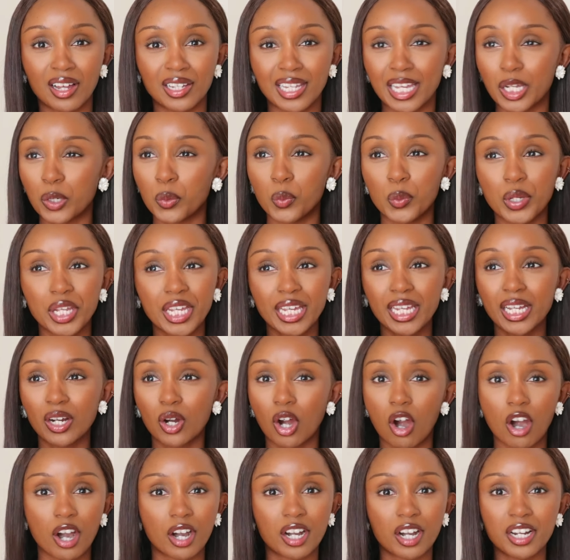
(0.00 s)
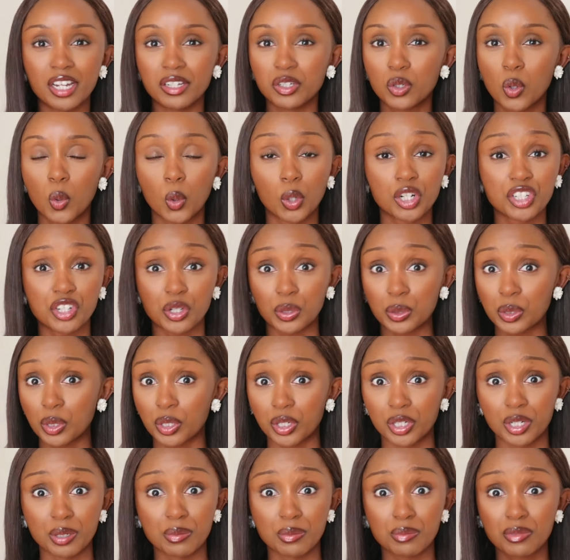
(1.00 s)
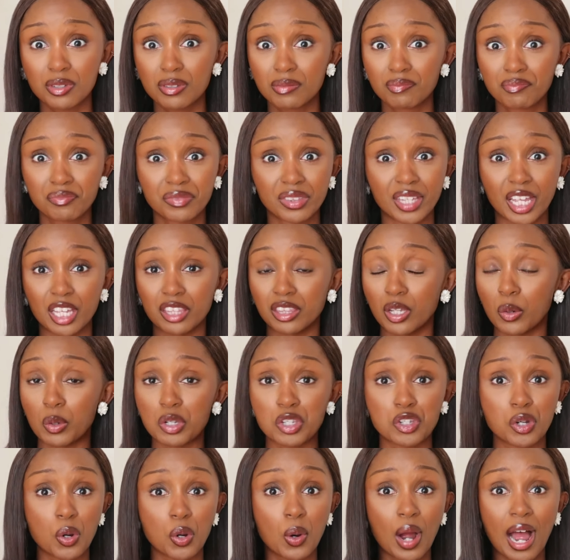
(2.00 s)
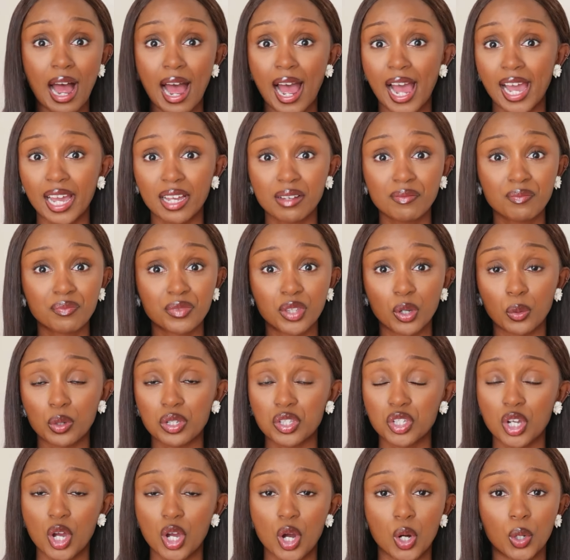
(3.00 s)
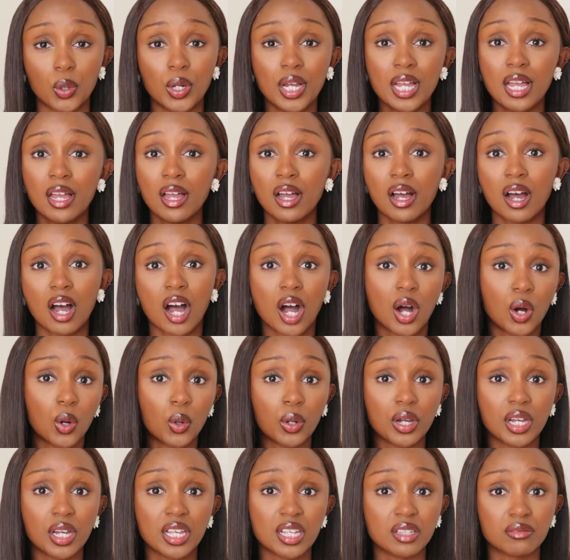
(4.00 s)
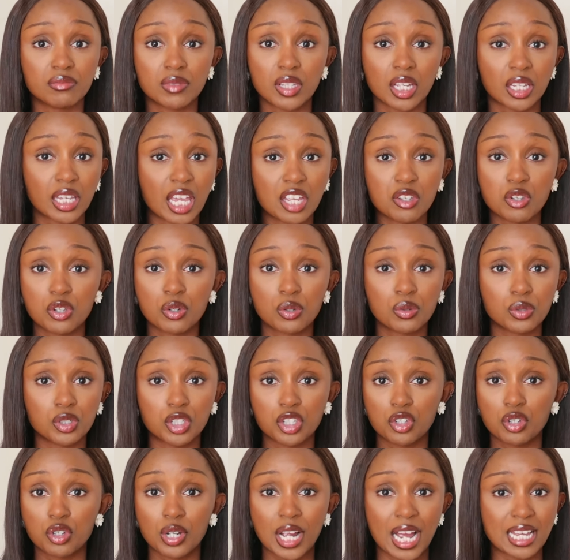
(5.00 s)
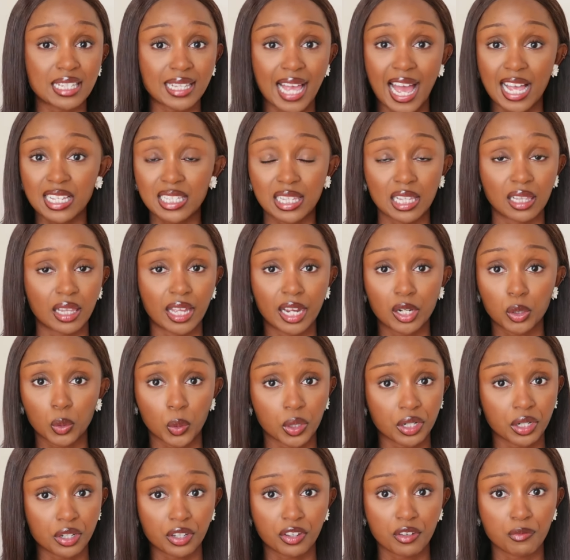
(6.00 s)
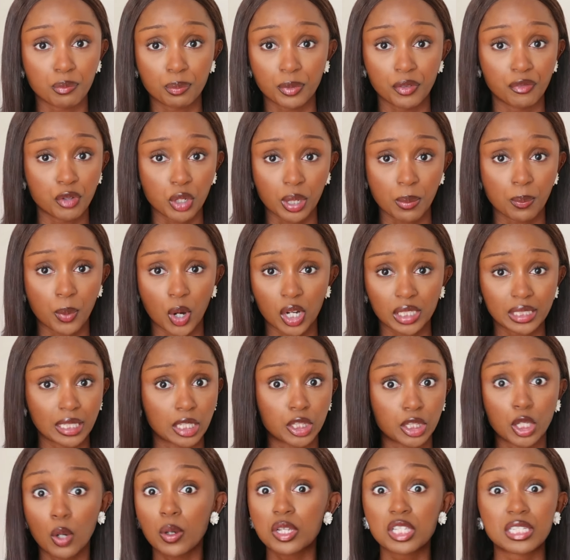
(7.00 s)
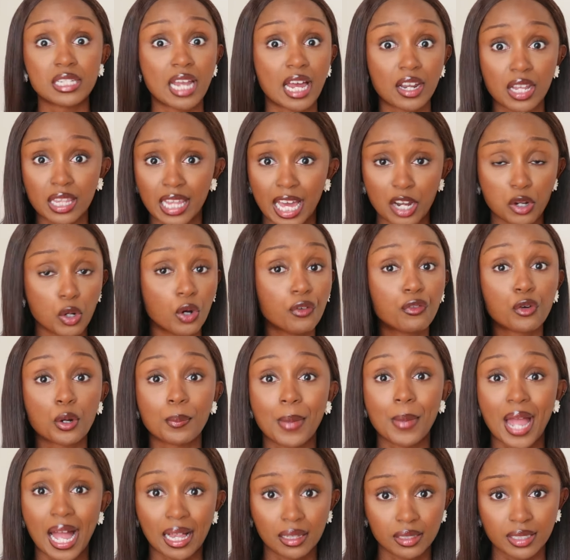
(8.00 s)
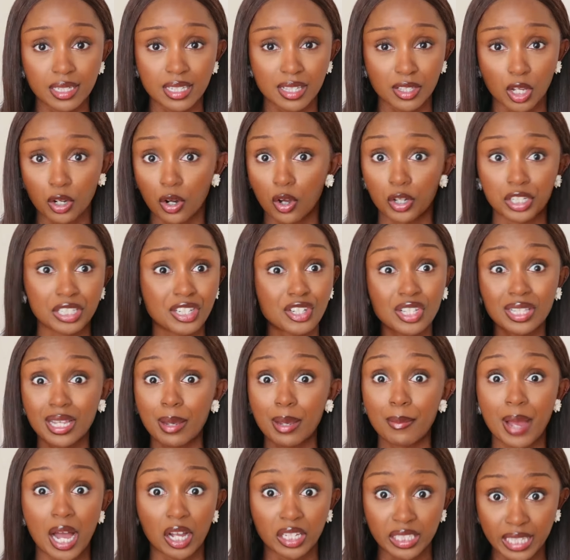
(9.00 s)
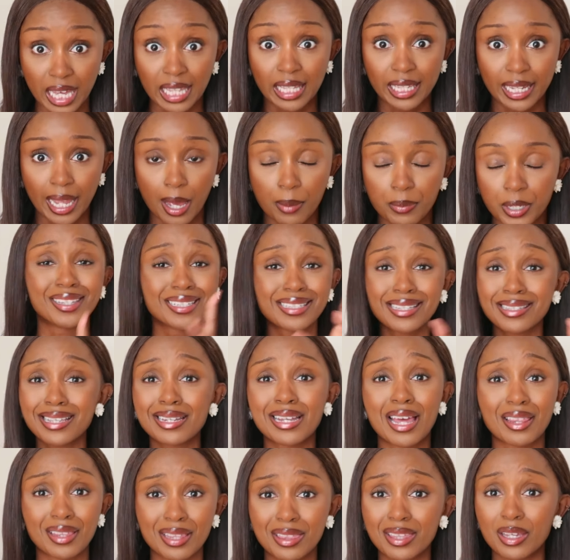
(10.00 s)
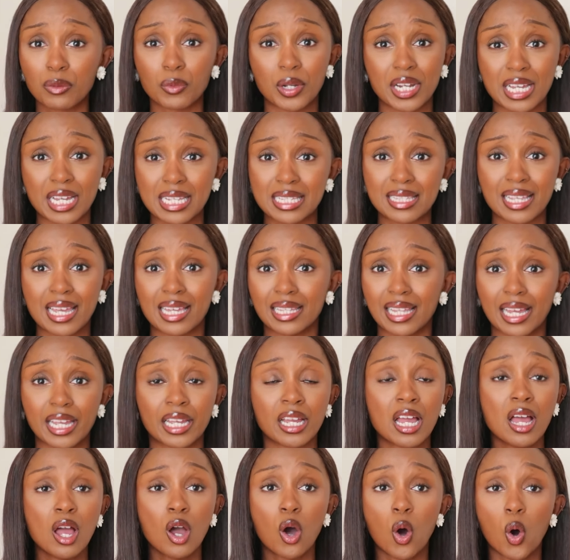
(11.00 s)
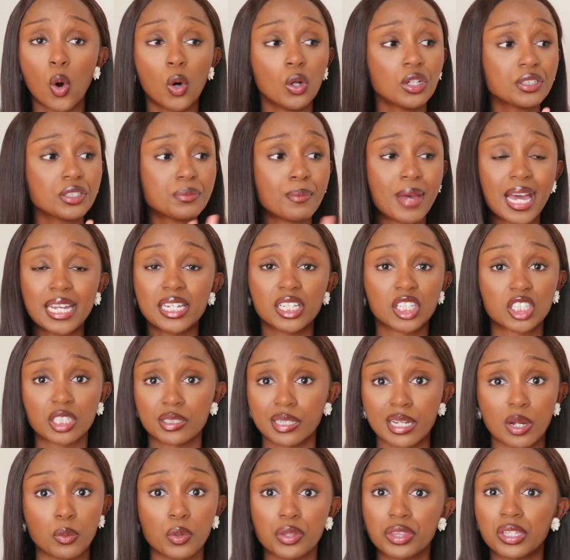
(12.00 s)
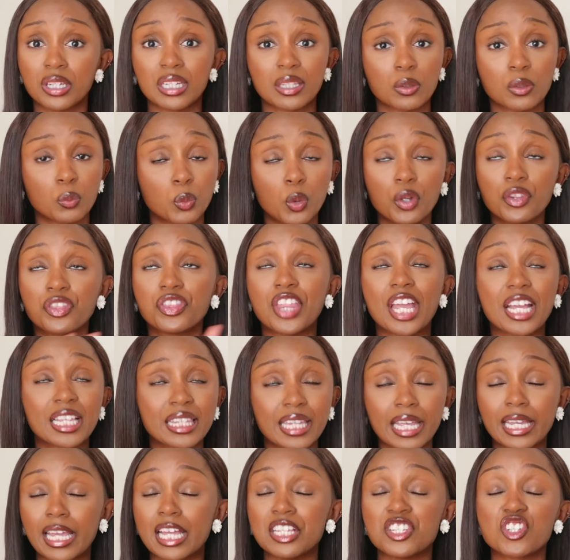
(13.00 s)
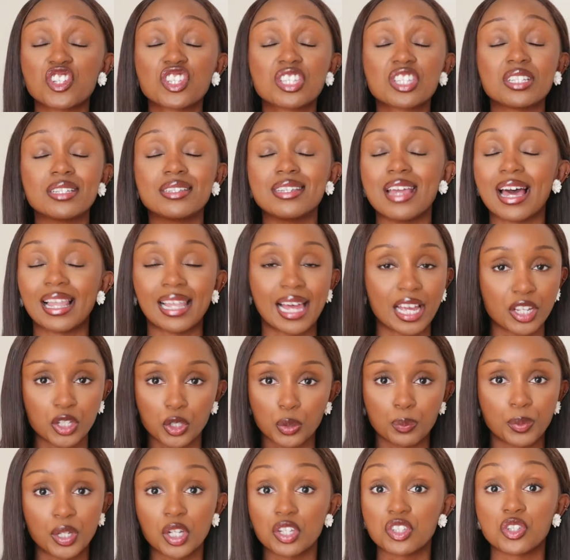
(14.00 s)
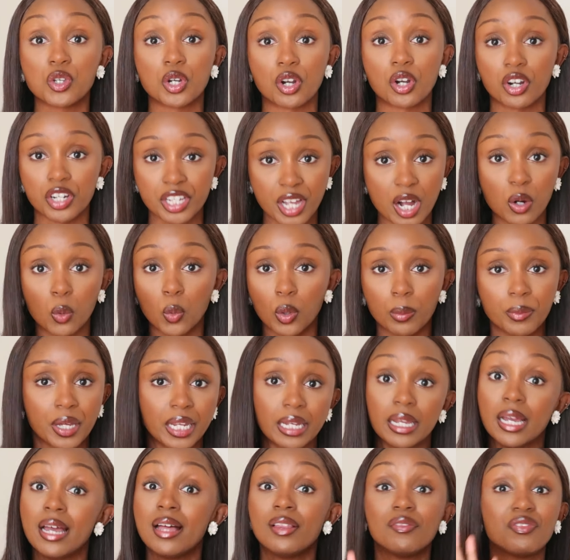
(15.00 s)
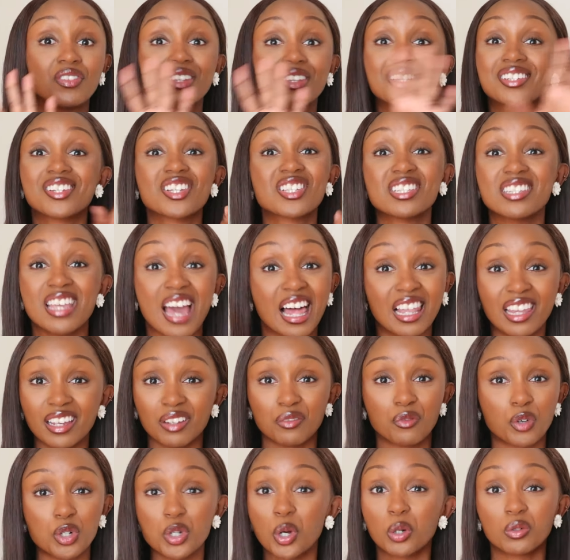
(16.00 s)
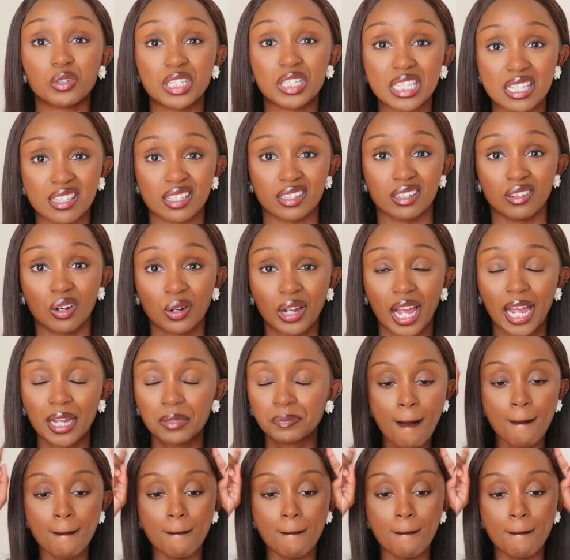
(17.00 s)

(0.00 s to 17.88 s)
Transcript: Like we are in cordial terms. Like there was no hi, there was no, oh, did you guys ask the landlord if you can park there? There was none of that, no formalities at all. He just came out yelling at me. This is another thing when I say like, old men in Korea will think they can just yell at you because you're a young woman. Just yelling for no reason, okay?